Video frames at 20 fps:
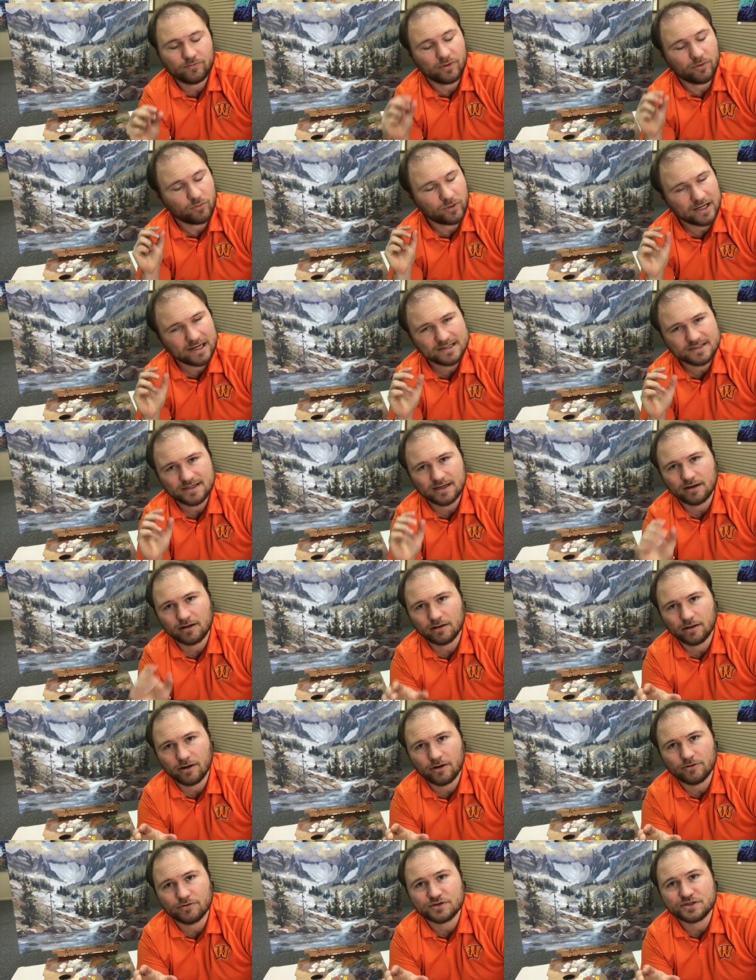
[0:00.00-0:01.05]
And when I say
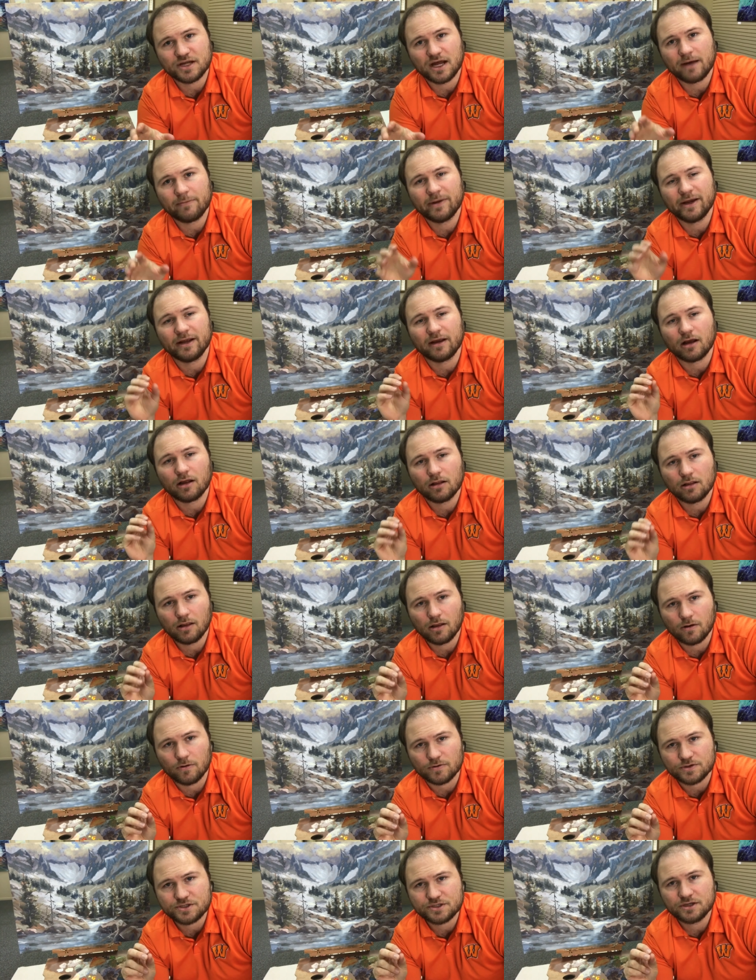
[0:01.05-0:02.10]
close, I mean
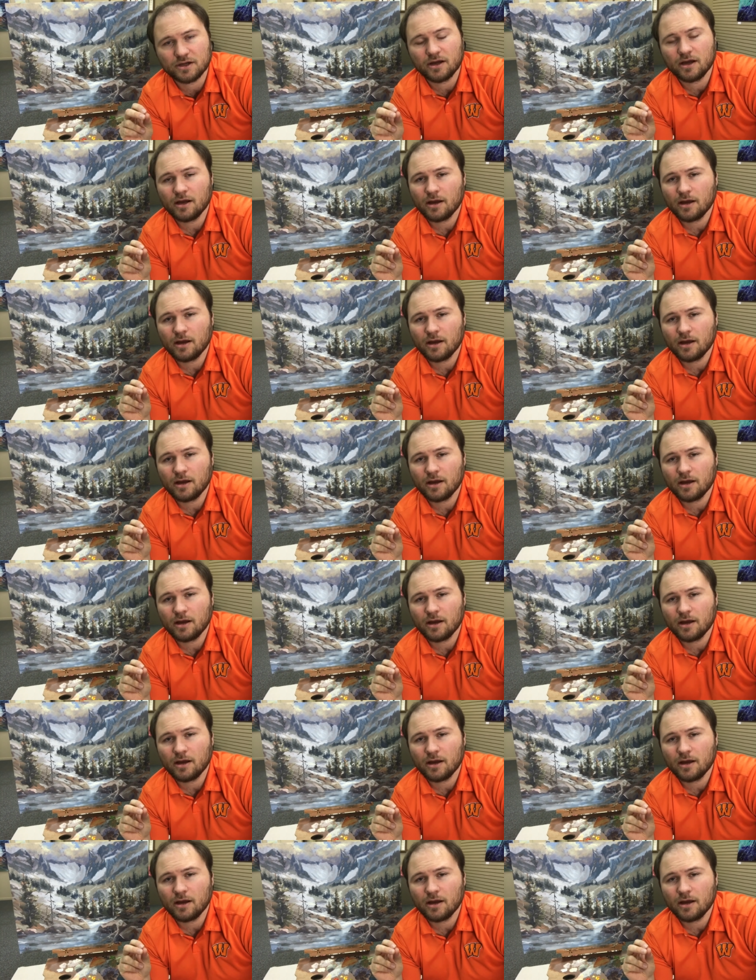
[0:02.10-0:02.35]
close,